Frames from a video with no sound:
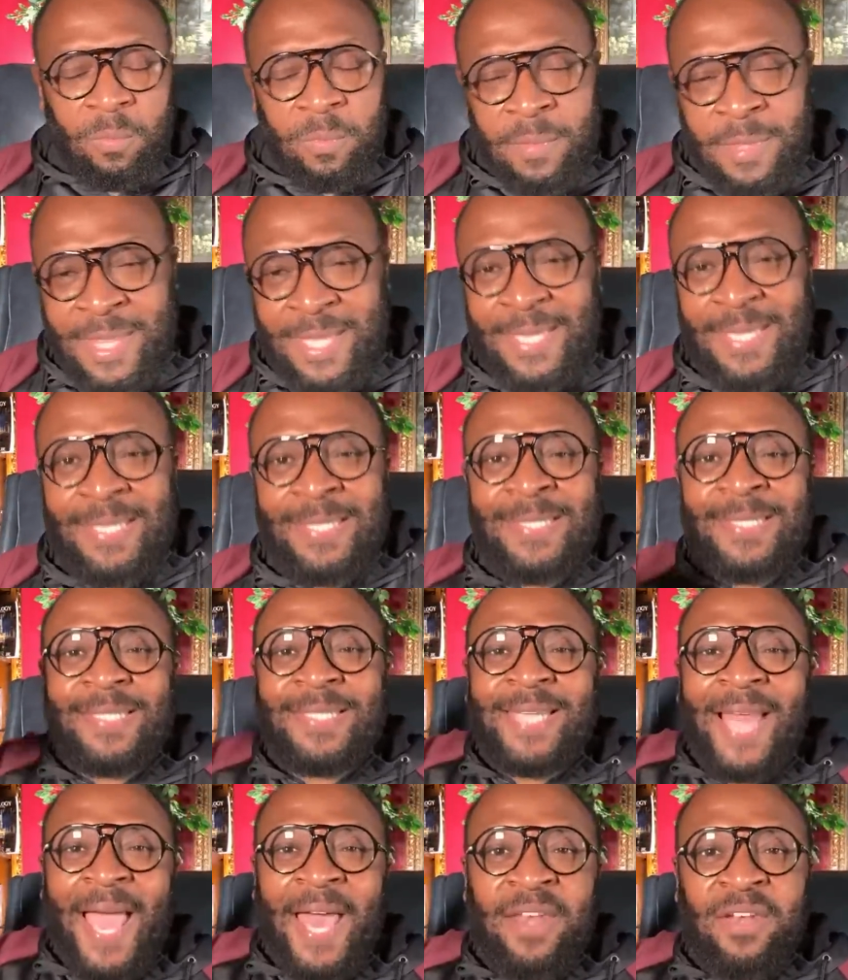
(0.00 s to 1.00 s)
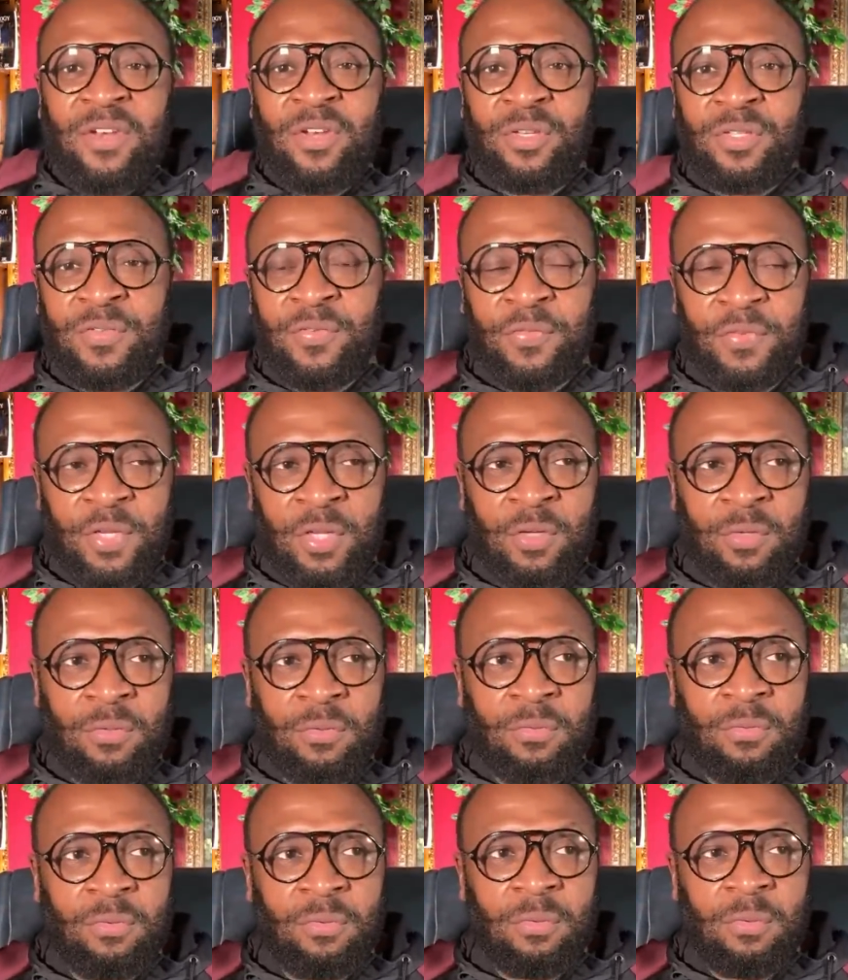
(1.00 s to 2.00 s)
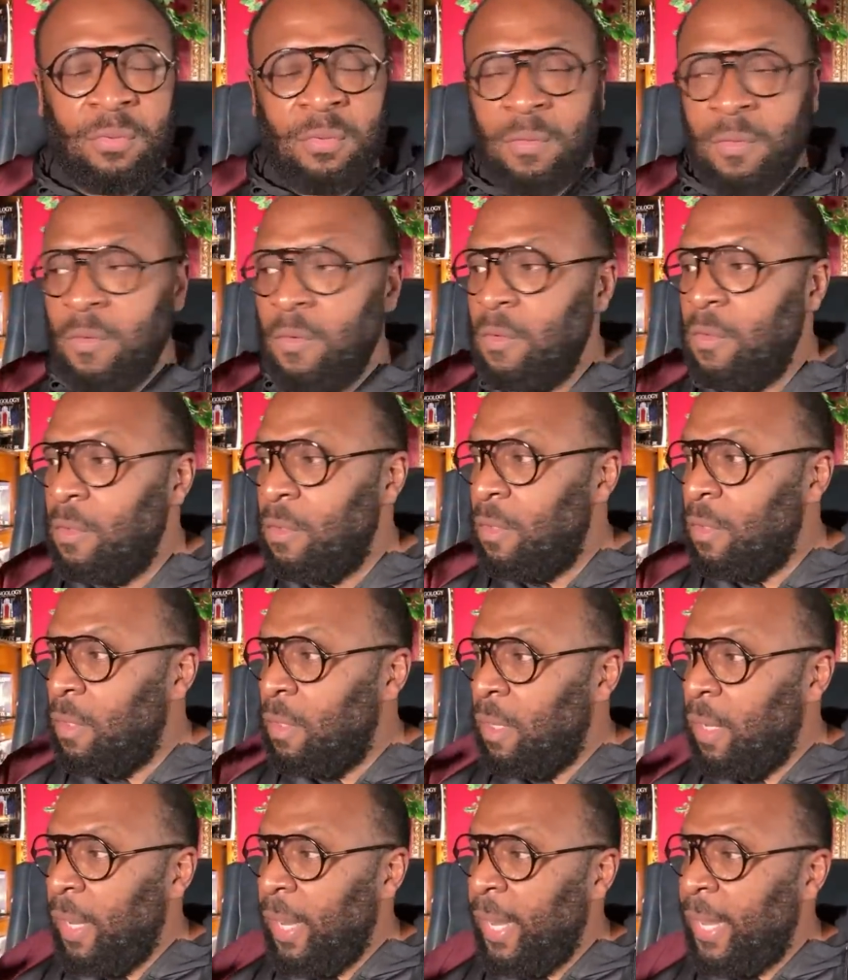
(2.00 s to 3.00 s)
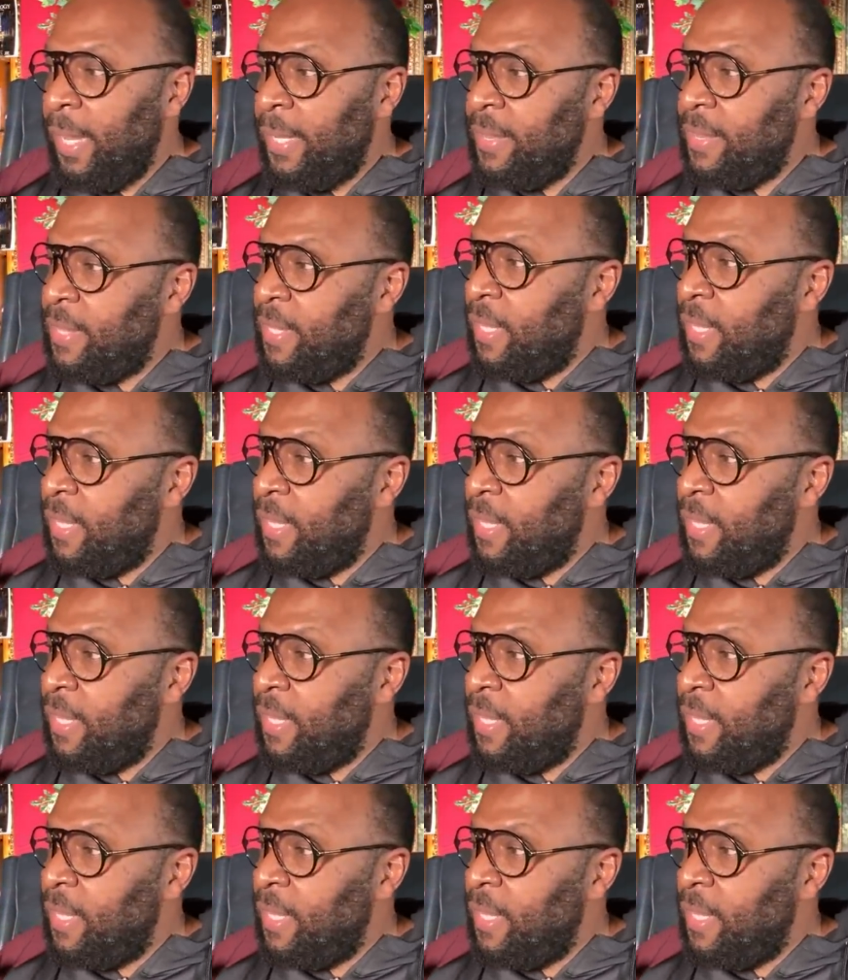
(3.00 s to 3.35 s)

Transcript: these standards for you, and